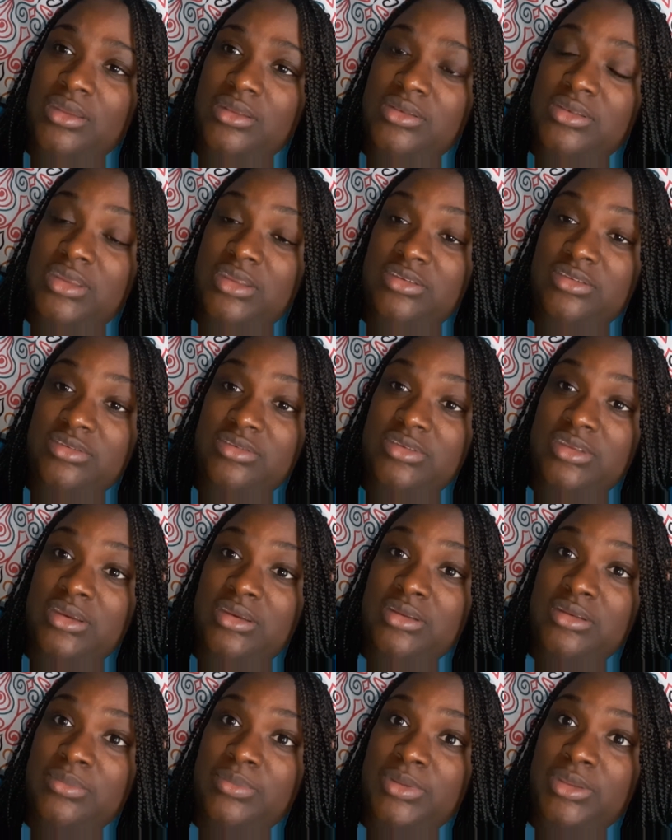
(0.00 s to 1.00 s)

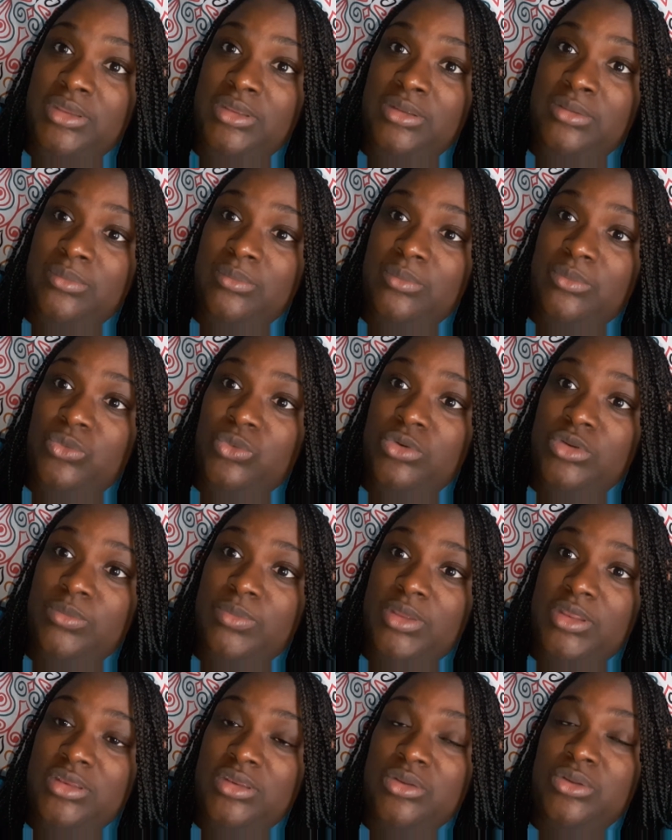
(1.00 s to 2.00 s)
necessary to be more
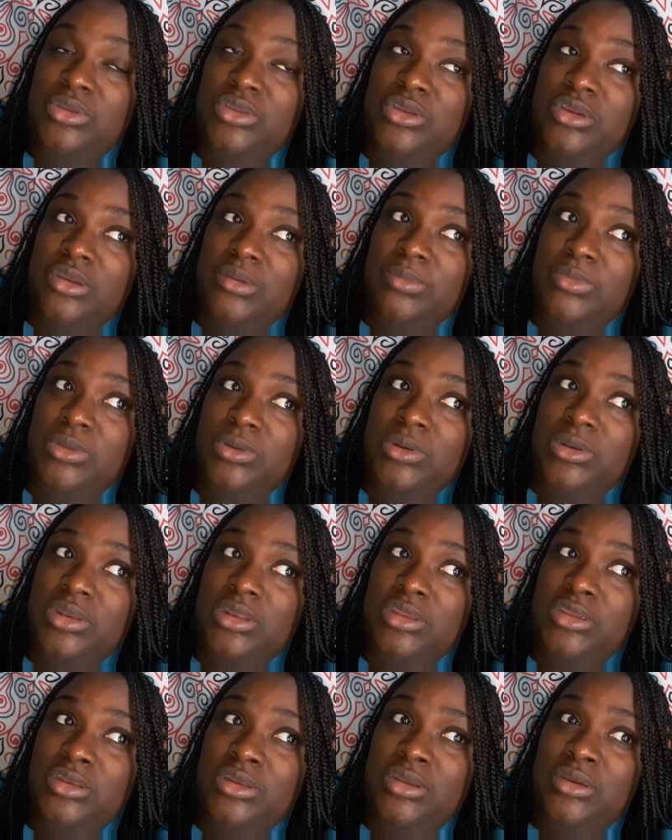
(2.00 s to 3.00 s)
dependent on your
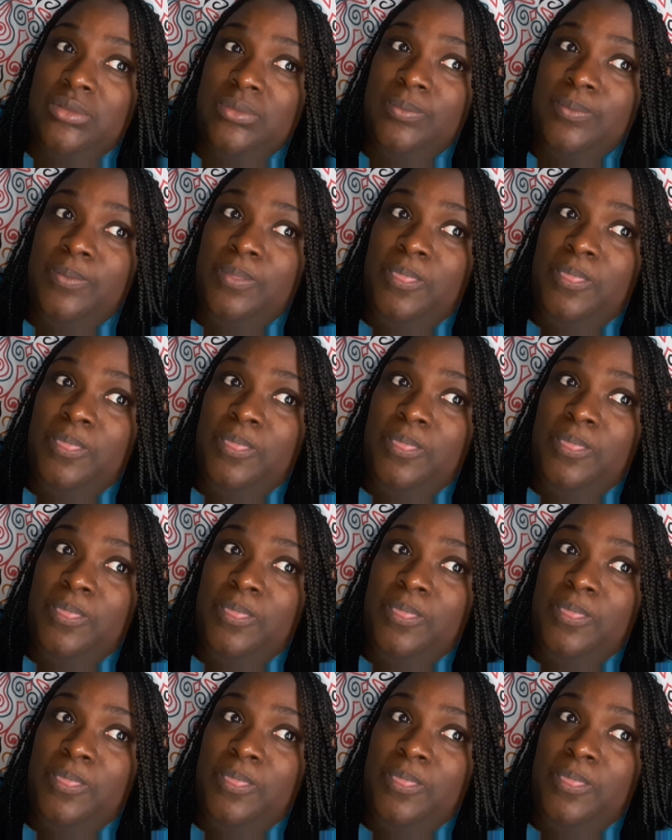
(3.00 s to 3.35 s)
community, you know?